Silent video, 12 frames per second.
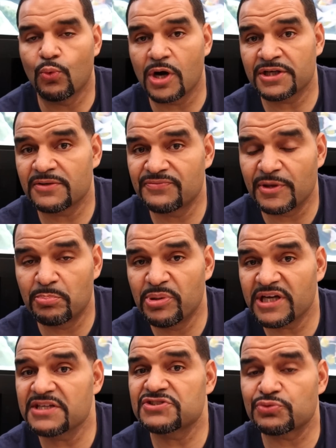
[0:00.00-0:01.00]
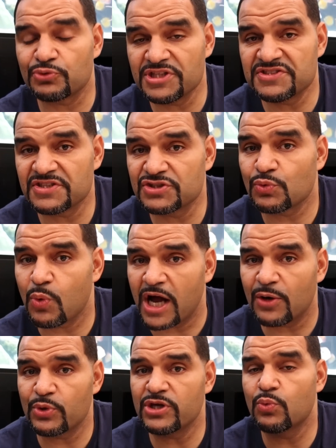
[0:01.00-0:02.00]
One of the biggest reasons
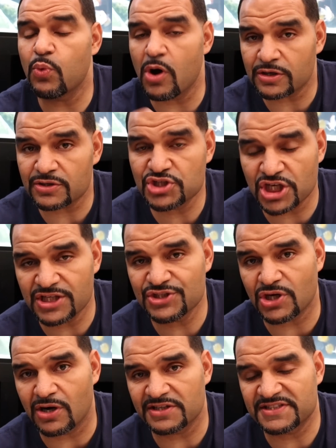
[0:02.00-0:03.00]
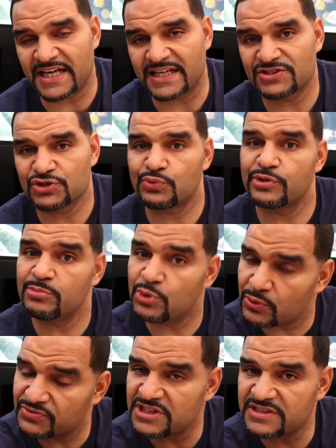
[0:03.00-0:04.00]
why we water change our tanks to
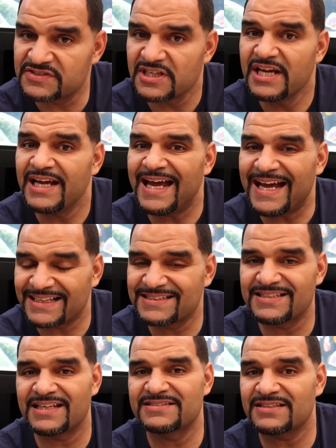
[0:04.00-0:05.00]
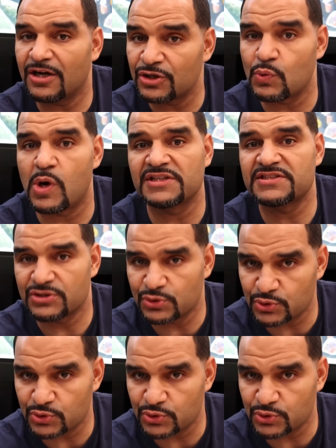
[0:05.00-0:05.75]
remove these excess unwanted